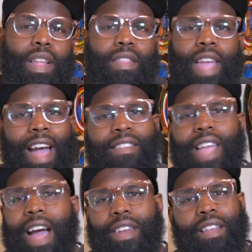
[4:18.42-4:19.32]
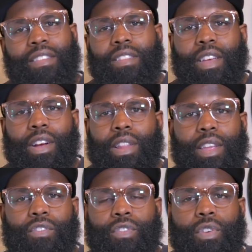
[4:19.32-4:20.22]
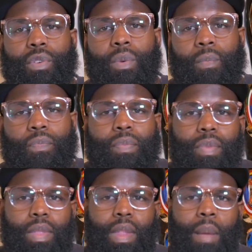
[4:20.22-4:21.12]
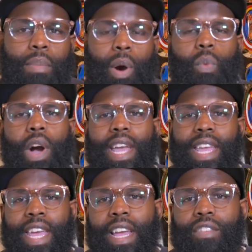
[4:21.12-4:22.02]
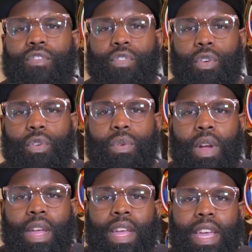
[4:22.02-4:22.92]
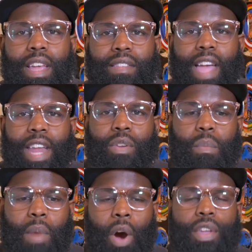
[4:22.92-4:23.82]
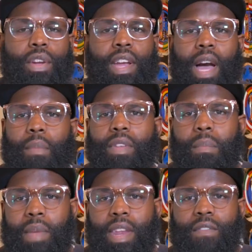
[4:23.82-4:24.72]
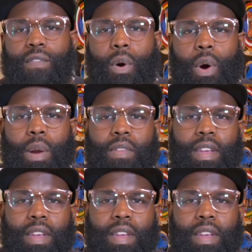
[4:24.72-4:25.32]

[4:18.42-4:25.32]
That's not necessarily true but what is true is that pneumonia comes in many forms.